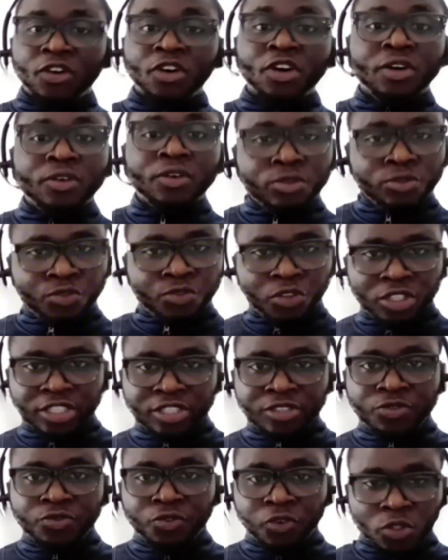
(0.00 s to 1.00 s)
for
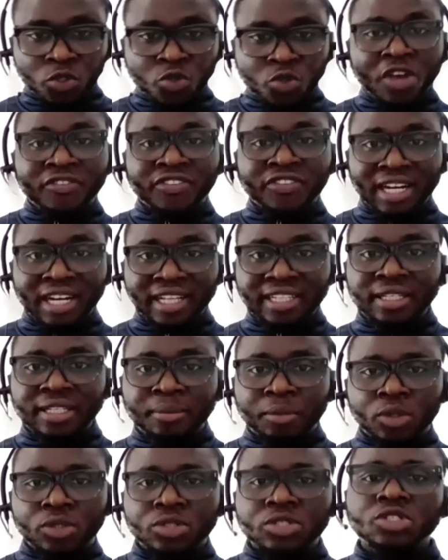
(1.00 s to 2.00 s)
for 12
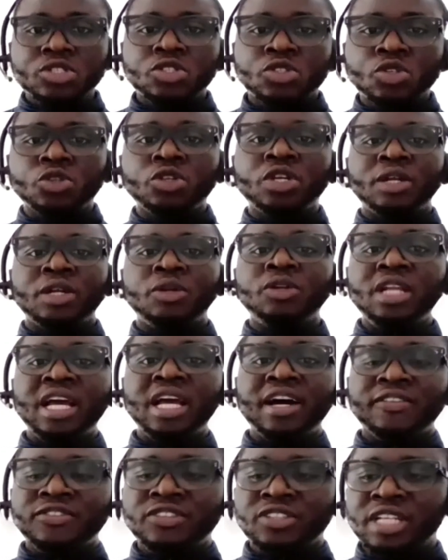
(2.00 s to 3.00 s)
calendar months. So you can
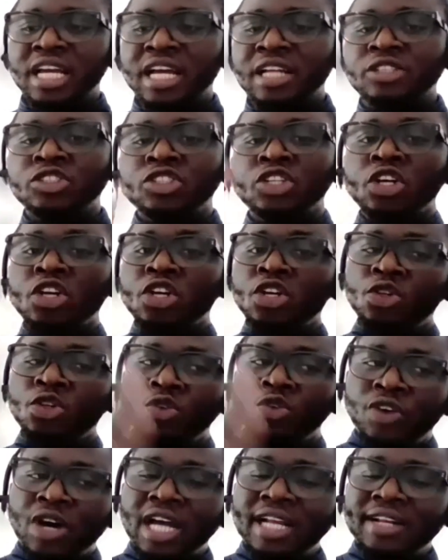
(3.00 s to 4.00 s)
only have 3, and
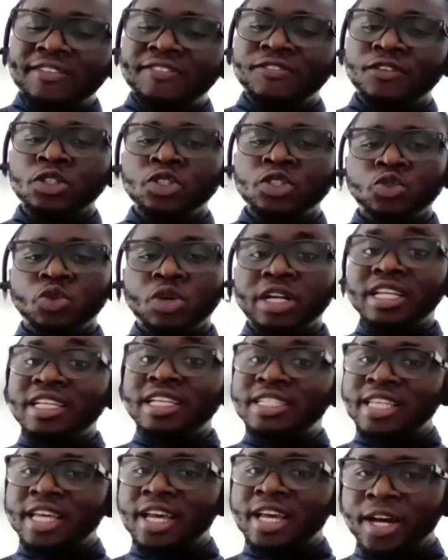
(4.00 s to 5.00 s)
you've had the first
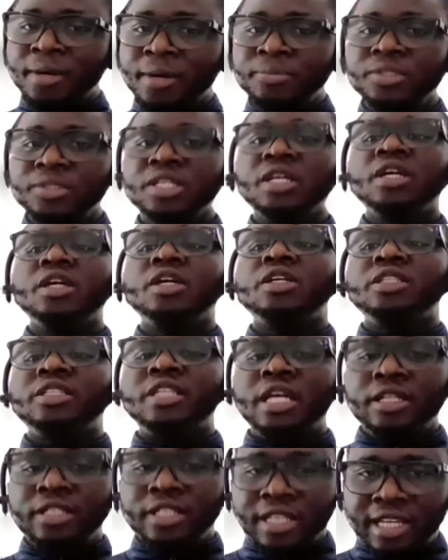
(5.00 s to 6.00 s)
one, it's helped,
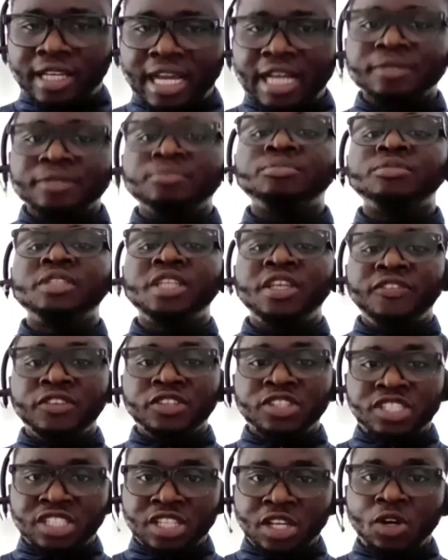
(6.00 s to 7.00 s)
then they can
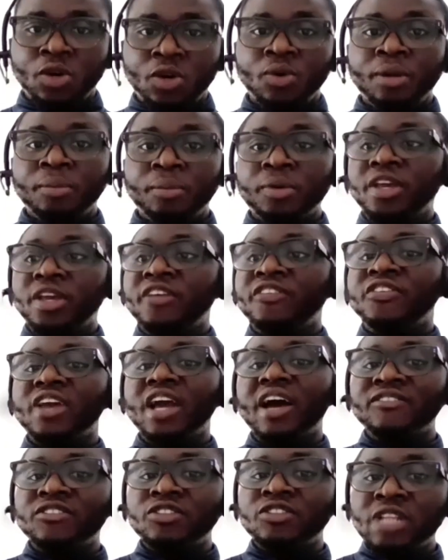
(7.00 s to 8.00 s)
give you the second one. But
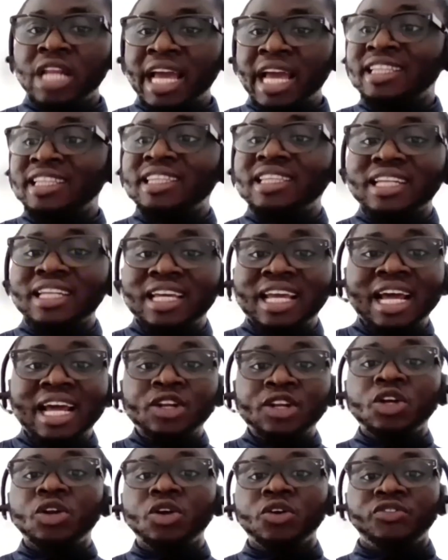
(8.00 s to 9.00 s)
if you have like 3
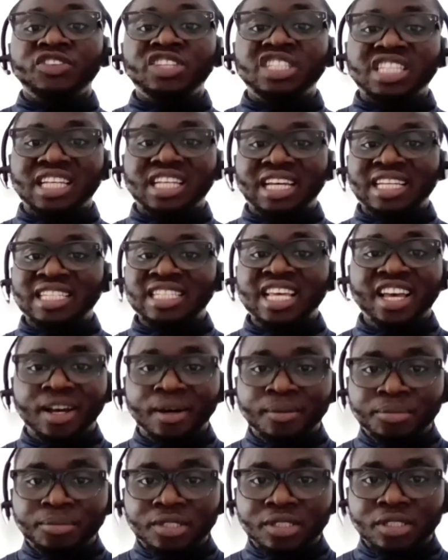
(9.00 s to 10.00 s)
and none of it has
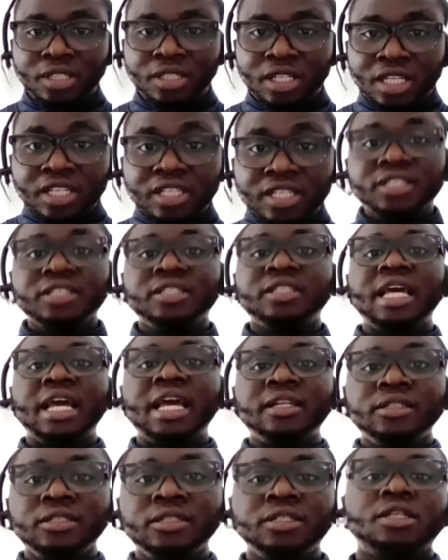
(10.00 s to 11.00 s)
helped,
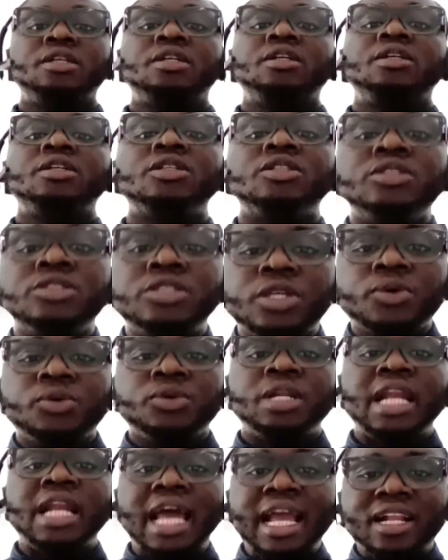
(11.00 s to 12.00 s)
then they
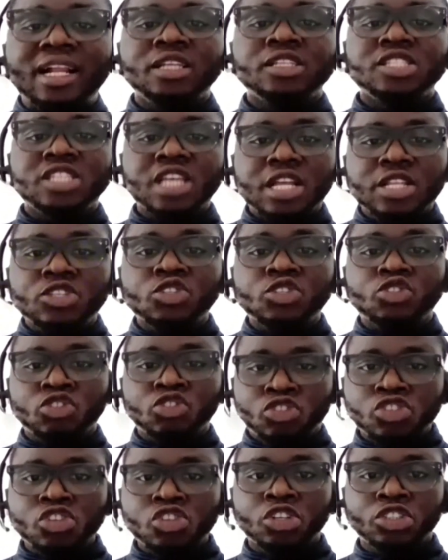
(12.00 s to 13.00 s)
would likely send you to